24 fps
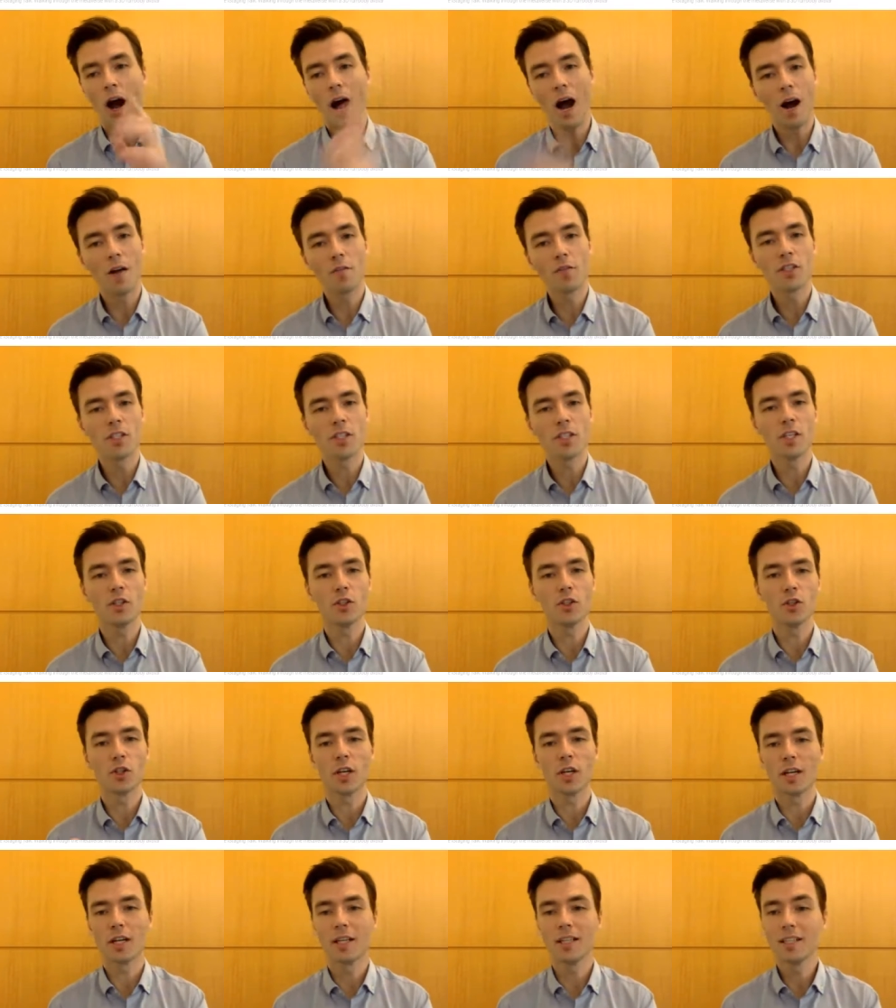Obviously,
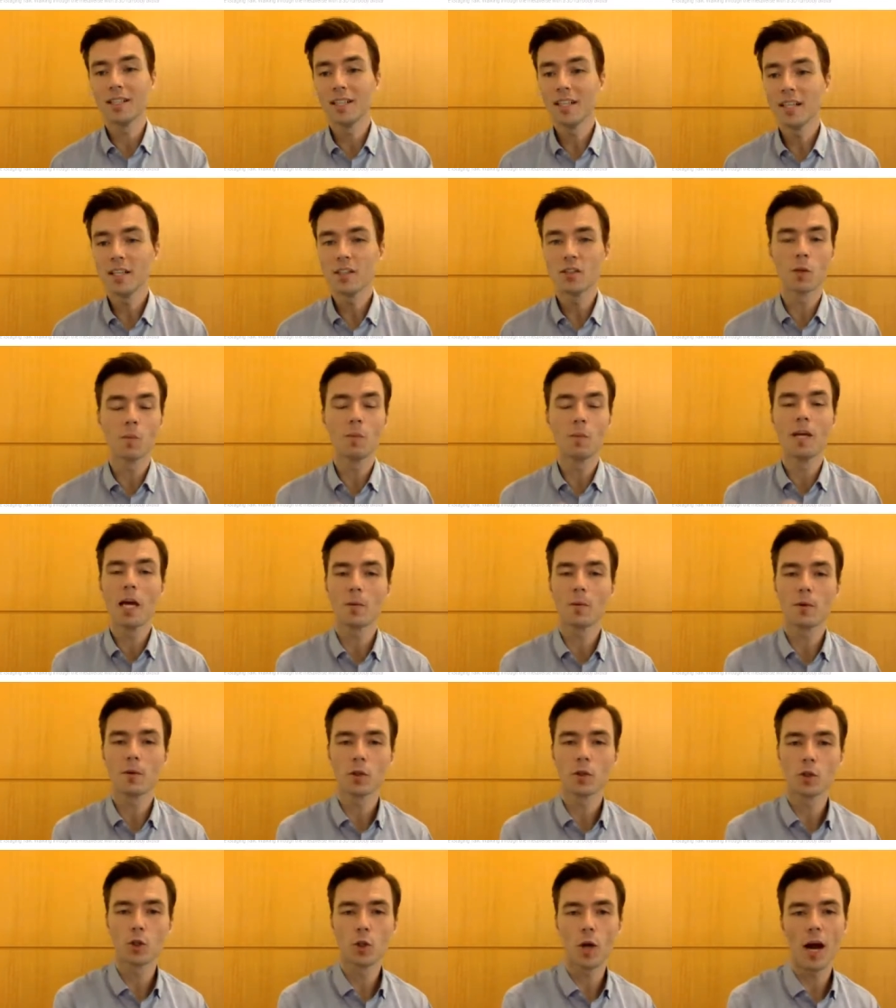you're going to need to be
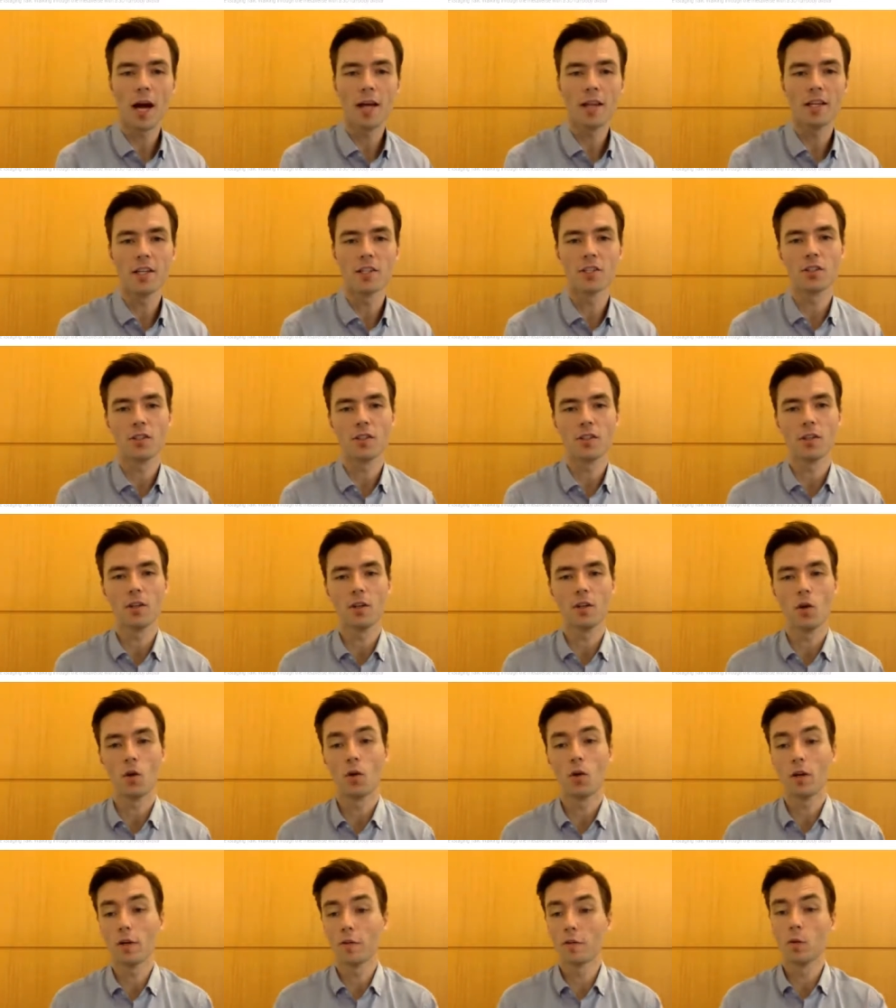able to try this,
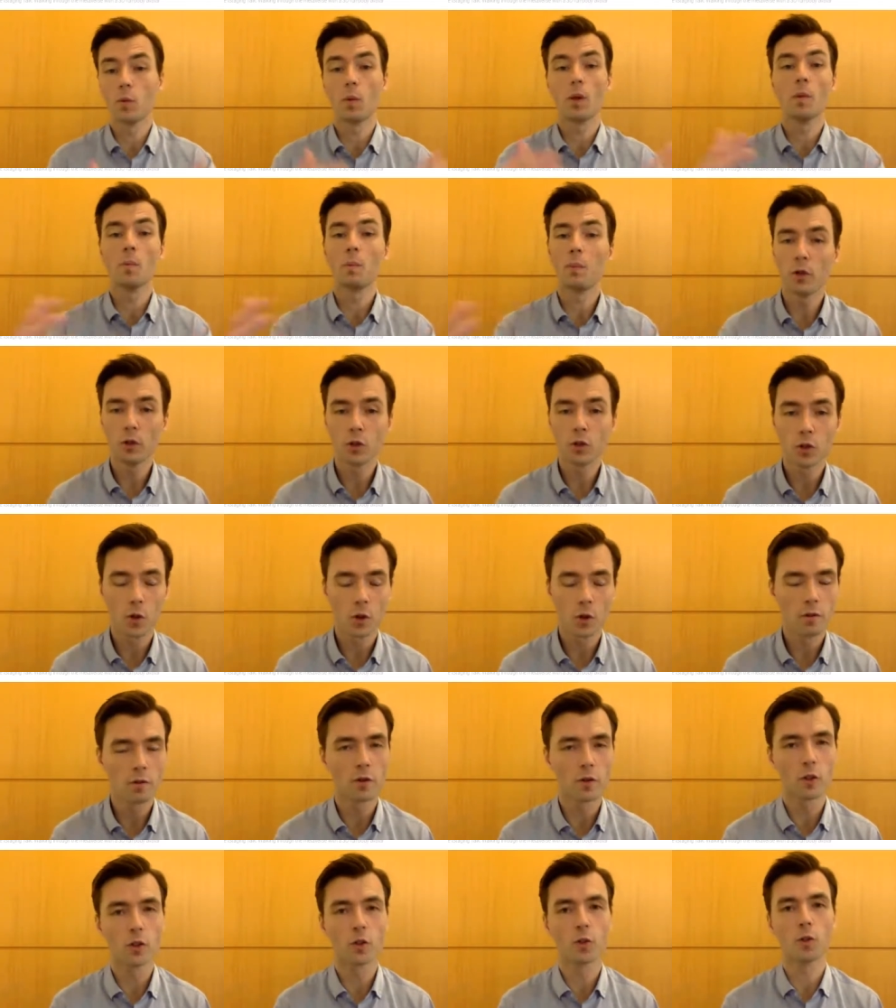or if you want to build your
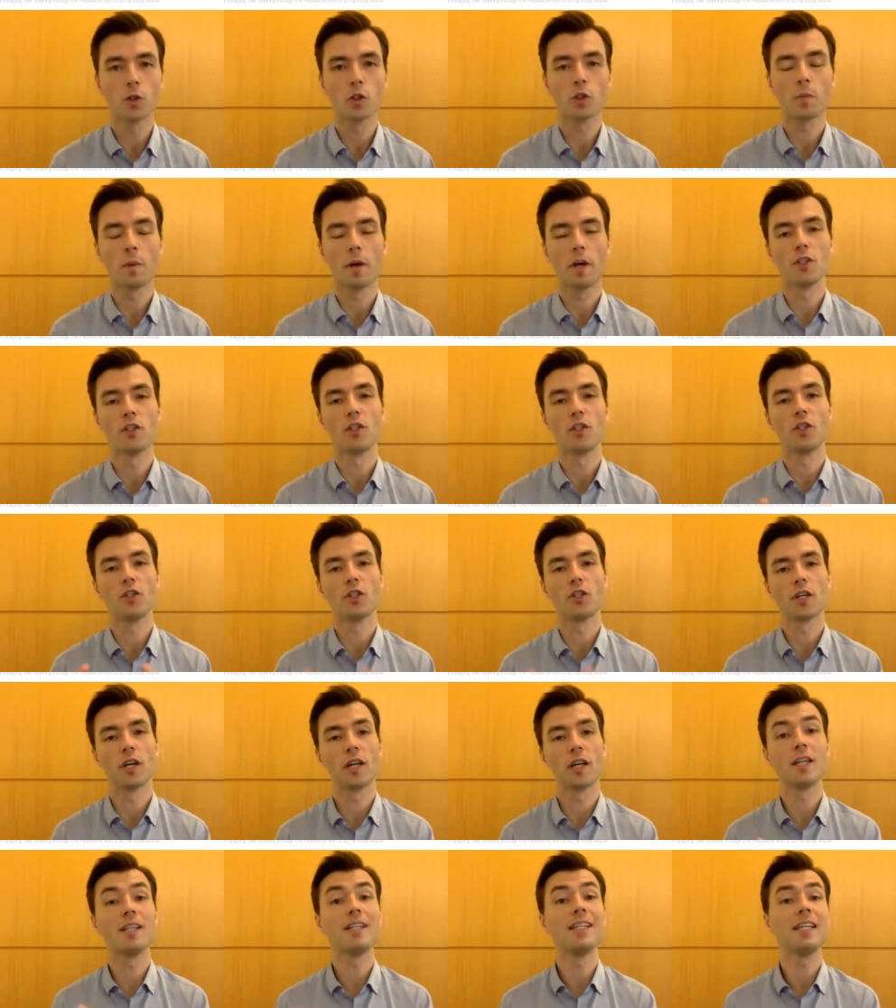own virtual space, you're
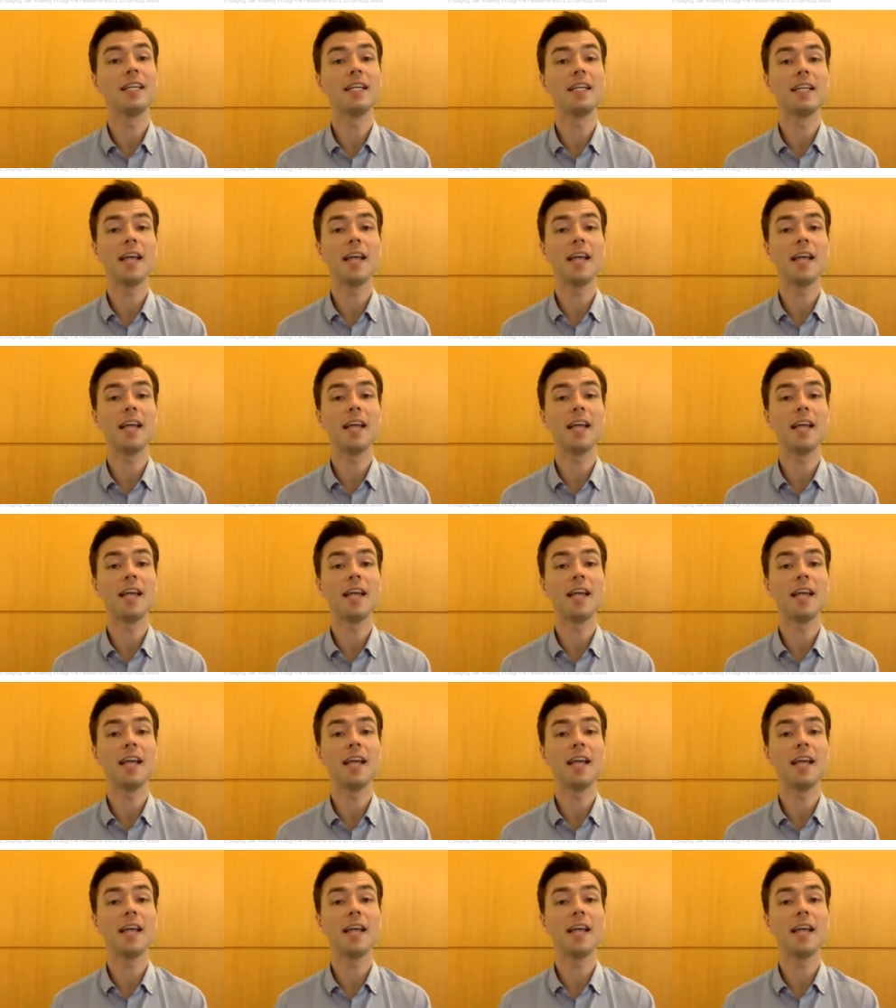going to need